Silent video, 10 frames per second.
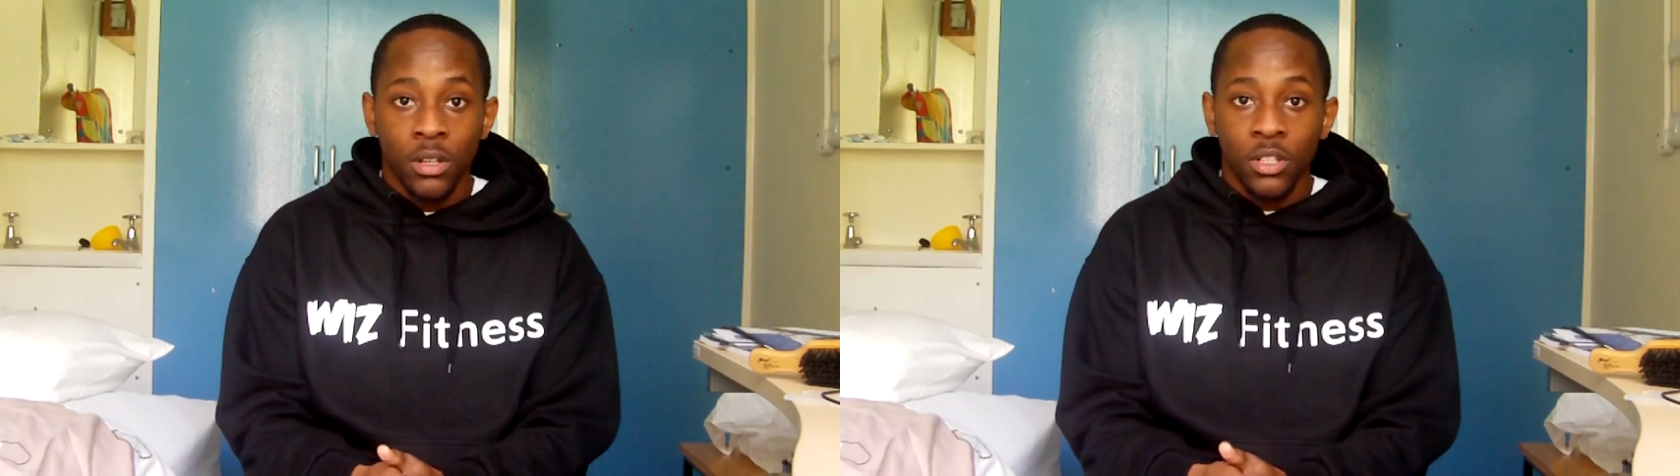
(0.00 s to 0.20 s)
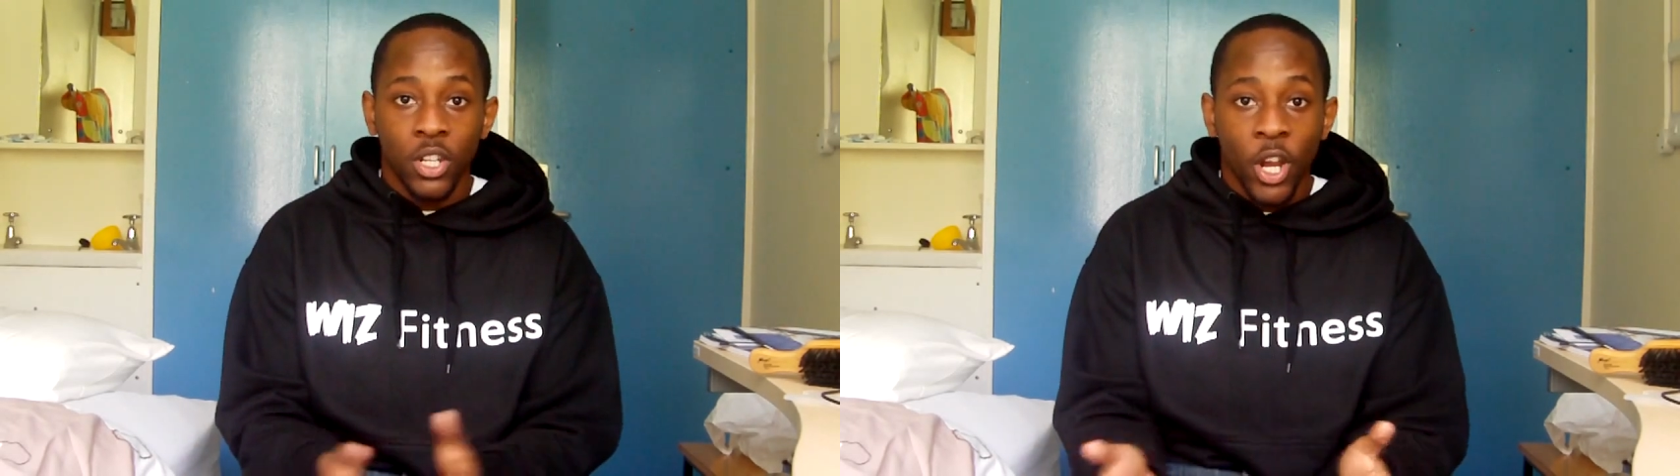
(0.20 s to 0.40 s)

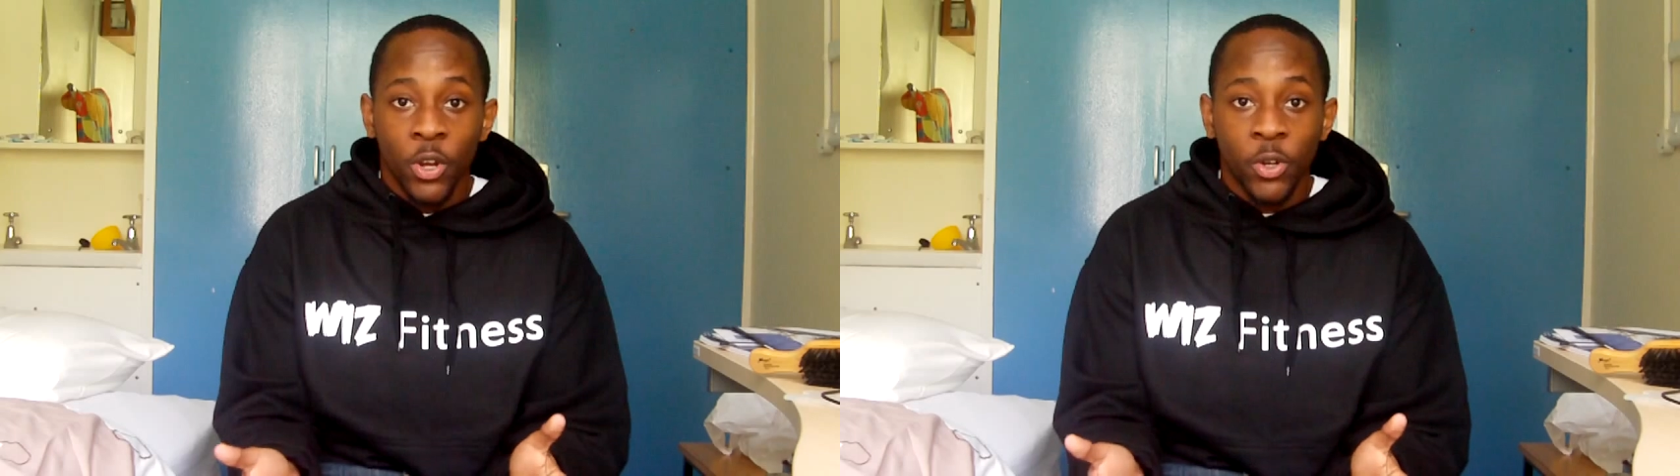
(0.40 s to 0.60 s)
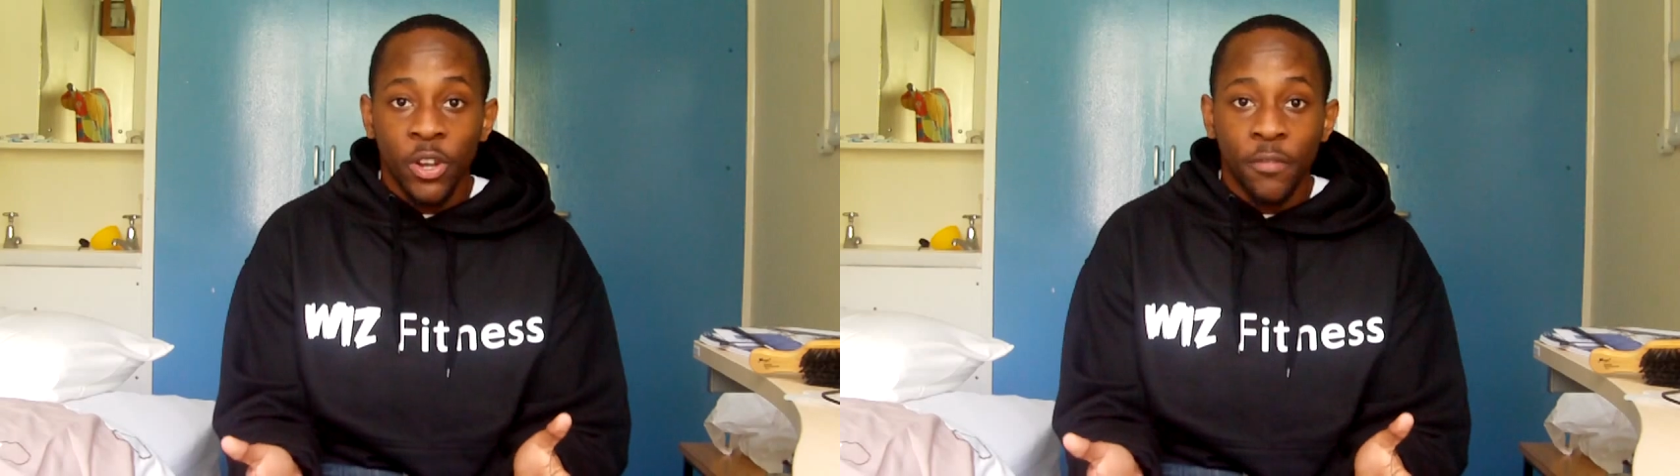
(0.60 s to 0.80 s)
So
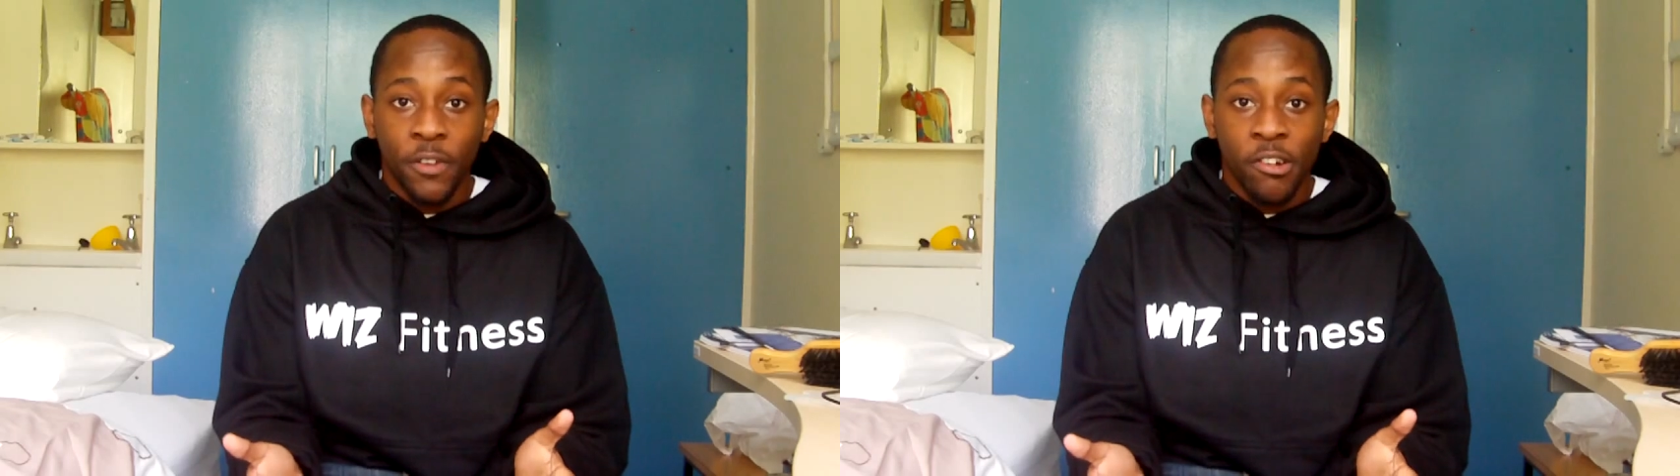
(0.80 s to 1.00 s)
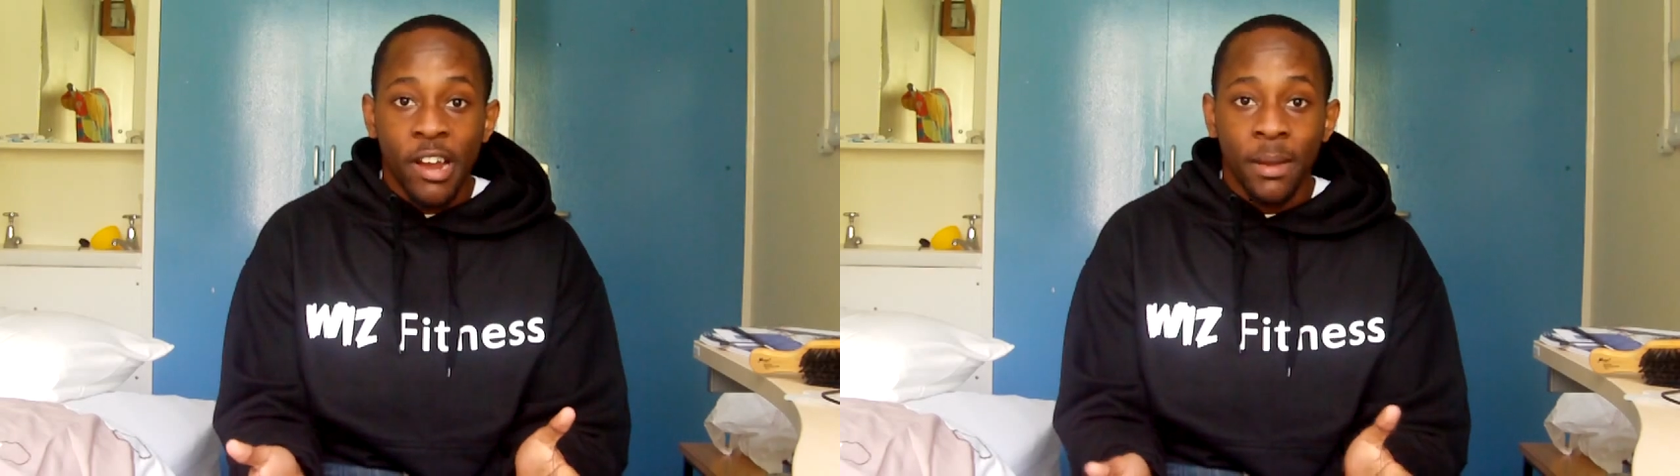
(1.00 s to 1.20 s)
don't do it for
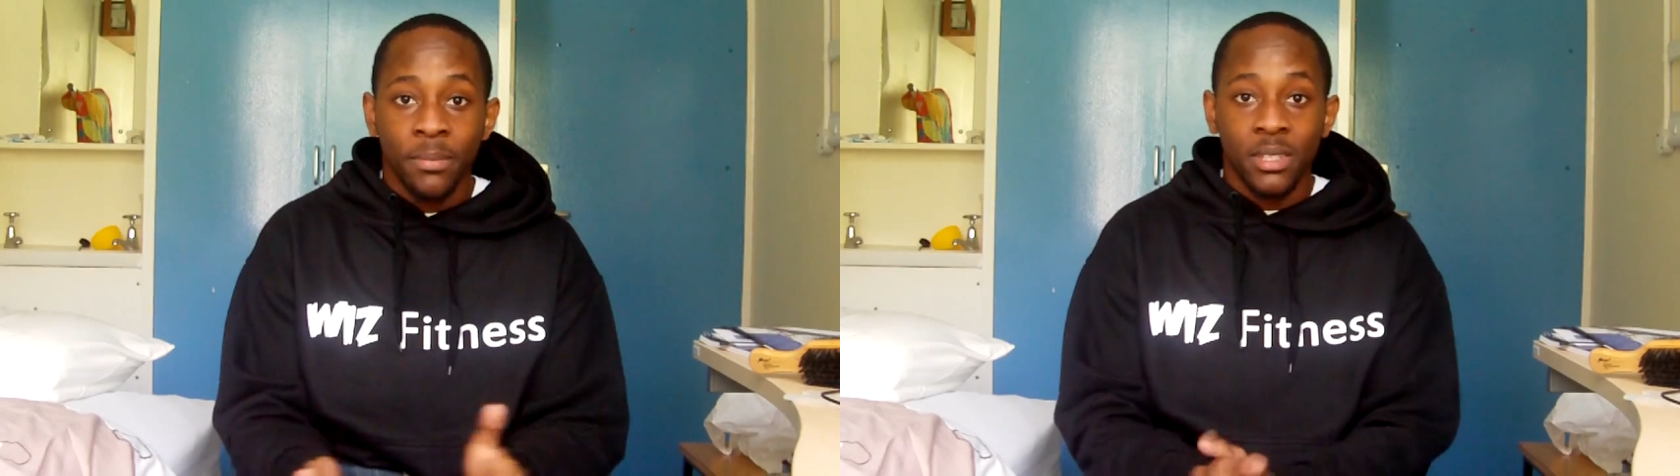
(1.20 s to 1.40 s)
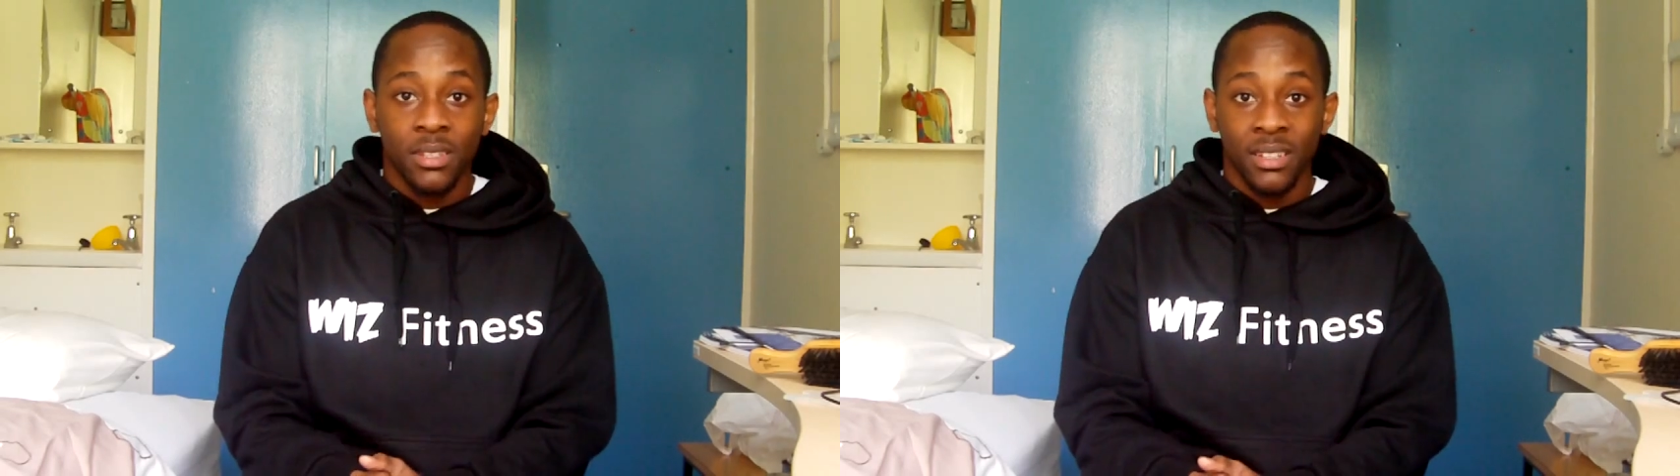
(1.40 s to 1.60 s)
your
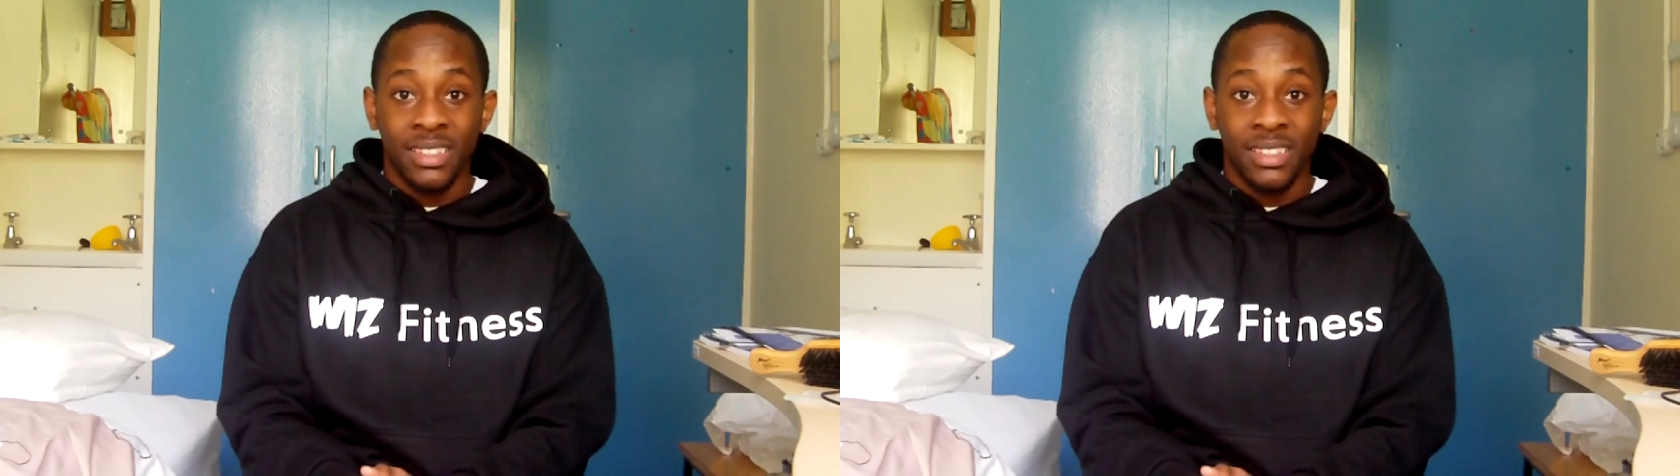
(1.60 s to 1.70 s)
abs.